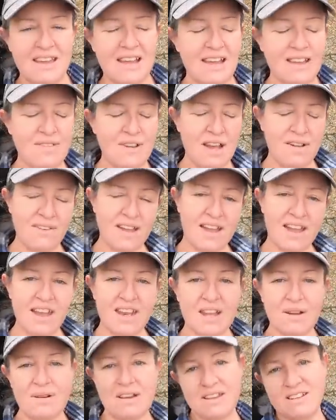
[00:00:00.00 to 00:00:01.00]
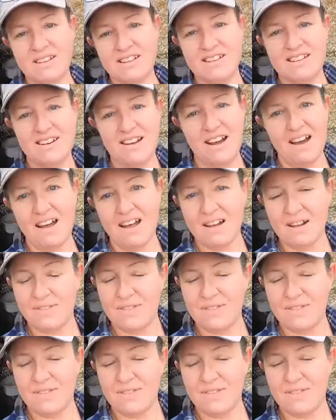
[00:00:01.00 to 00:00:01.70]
If you have any questions at all,